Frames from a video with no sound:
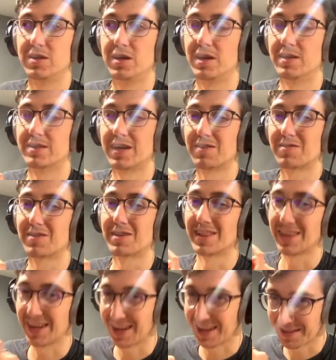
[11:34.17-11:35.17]
instead of
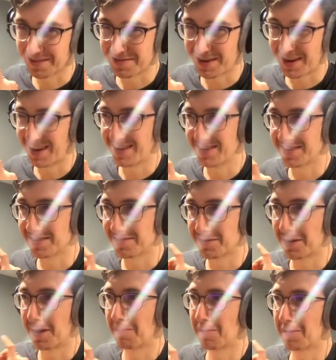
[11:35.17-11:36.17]
deleting the files when
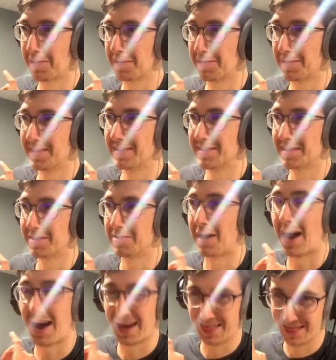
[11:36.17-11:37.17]
you upload new ones, you
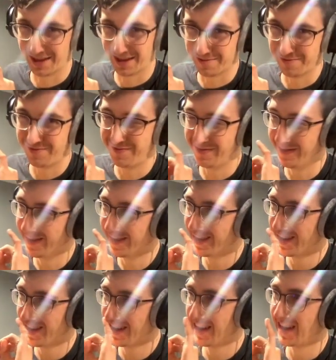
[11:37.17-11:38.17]
hide them
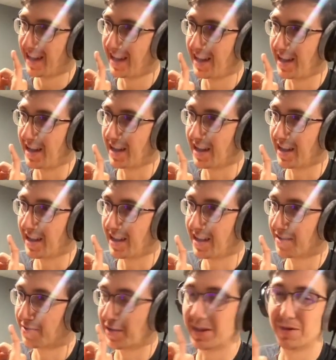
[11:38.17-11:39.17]

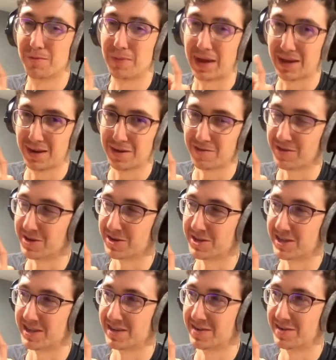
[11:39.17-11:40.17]
when you make a new
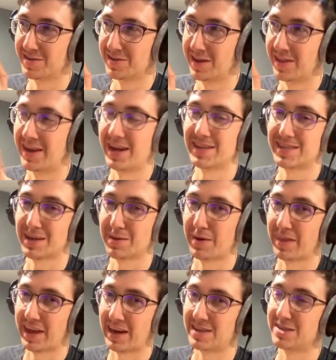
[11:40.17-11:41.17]
version. And the nice thing
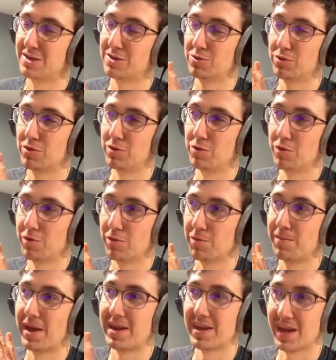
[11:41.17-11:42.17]
about that is you
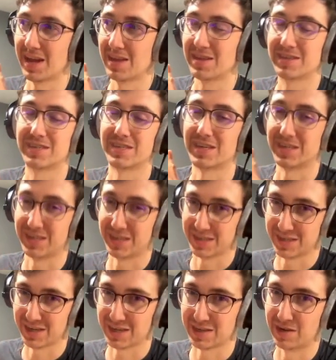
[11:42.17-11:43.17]
maintain the
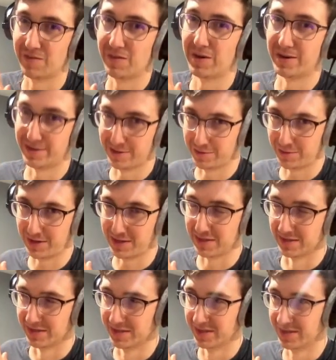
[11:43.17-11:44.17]
statistics of the old
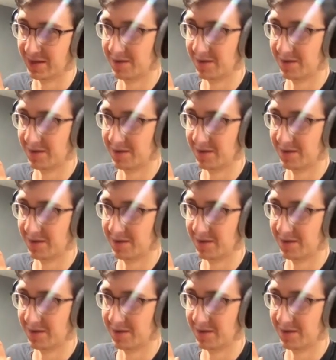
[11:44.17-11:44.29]
ones